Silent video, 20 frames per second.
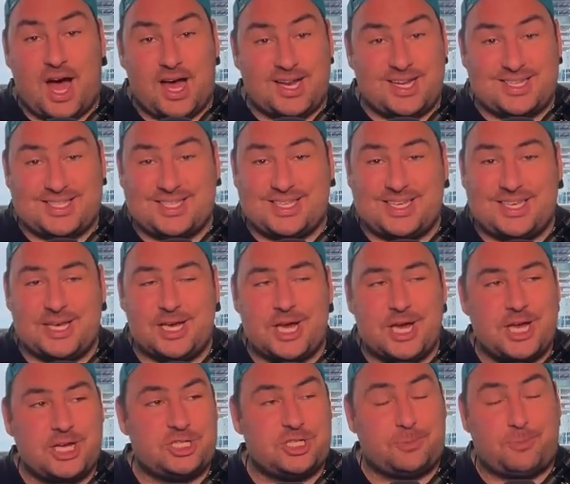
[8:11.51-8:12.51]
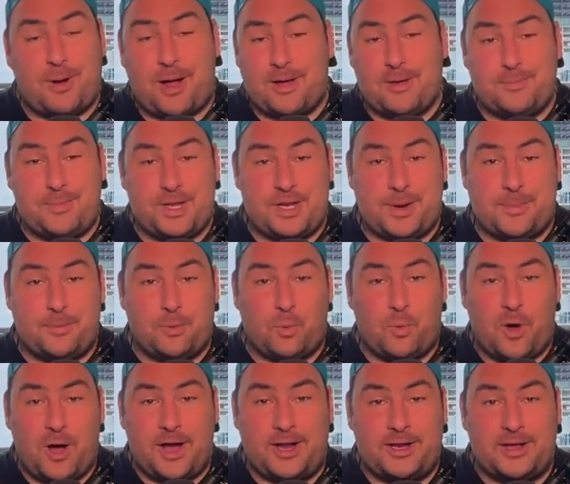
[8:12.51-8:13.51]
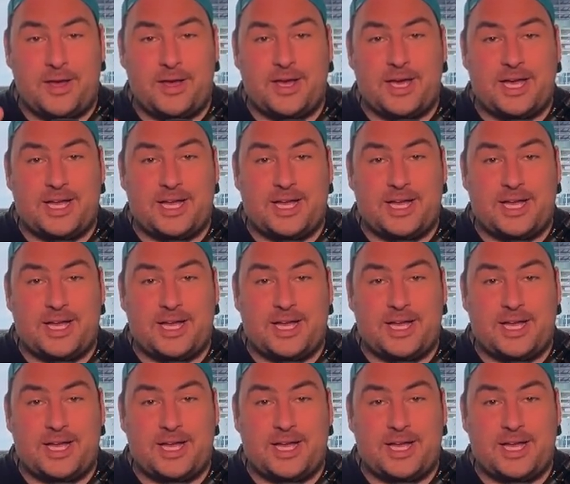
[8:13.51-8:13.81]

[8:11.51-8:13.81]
Honestly, it should probably be number one.